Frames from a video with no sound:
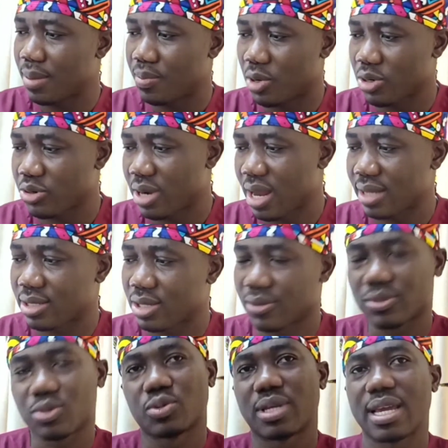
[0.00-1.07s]
burden
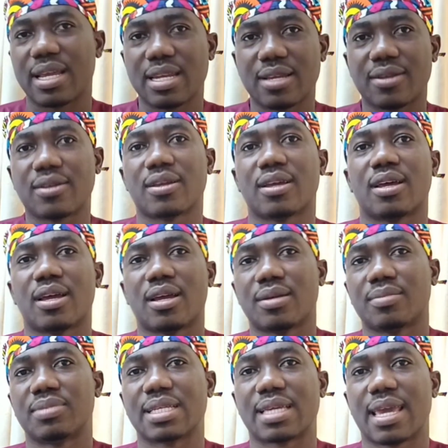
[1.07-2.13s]
ourselves with any
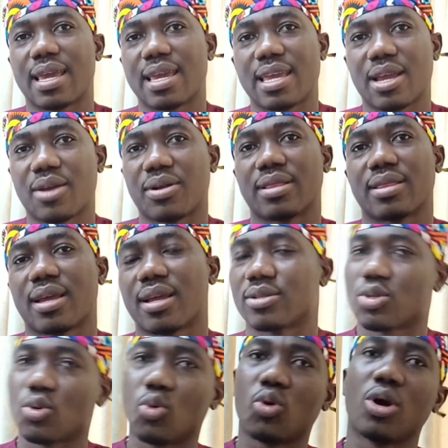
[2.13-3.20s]
decay here and there.
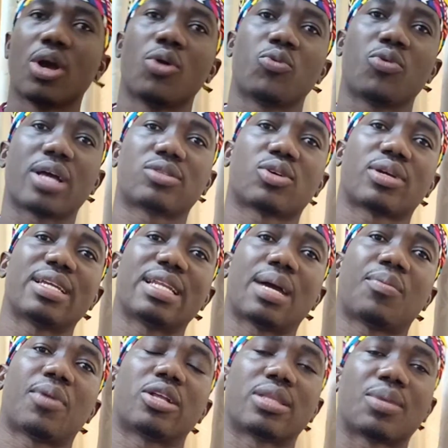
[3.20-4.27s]
So we are talking
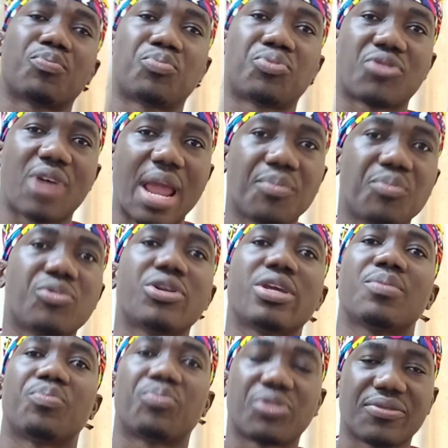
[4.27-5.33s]
about the
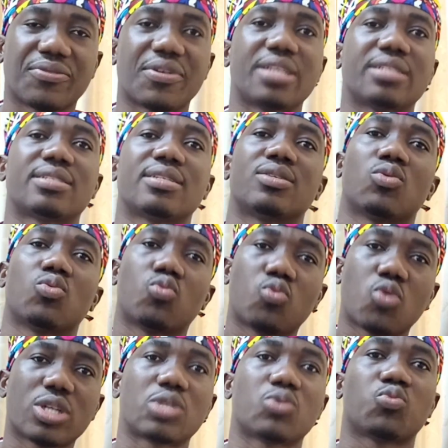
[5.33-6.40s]
primary prevention,
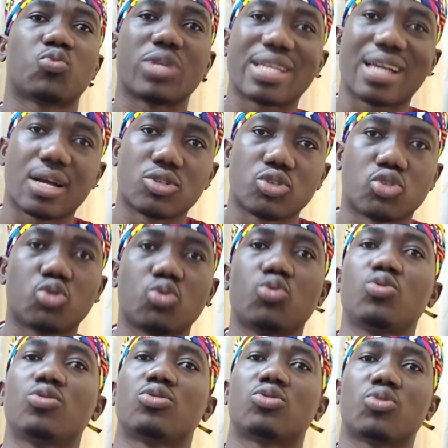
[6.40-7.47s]
what we can
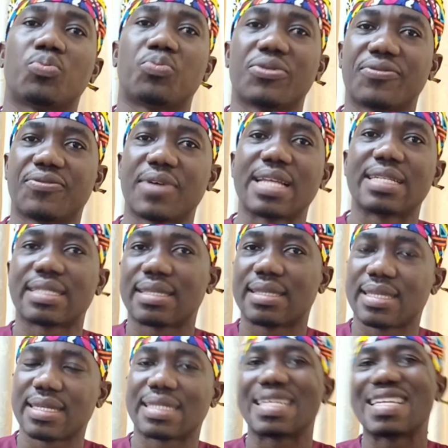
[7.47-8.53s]
do to
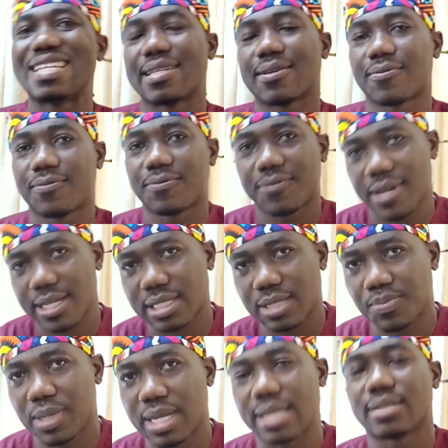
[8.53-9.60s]
prevent this in the
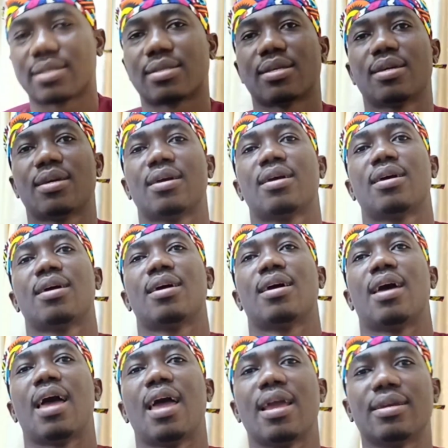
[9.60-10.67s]
first place.
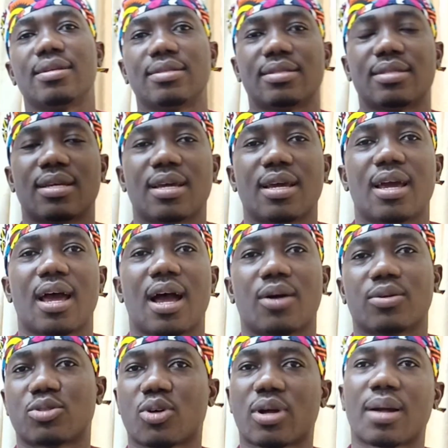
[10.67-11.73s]
And
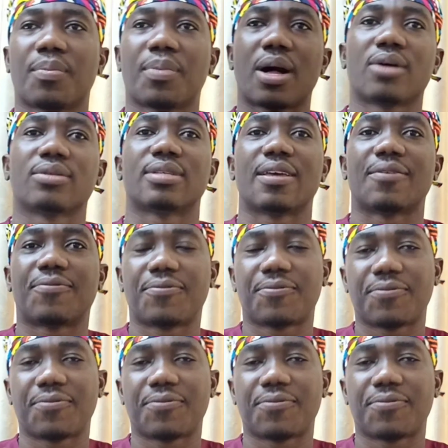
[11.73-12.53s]
I'll talk about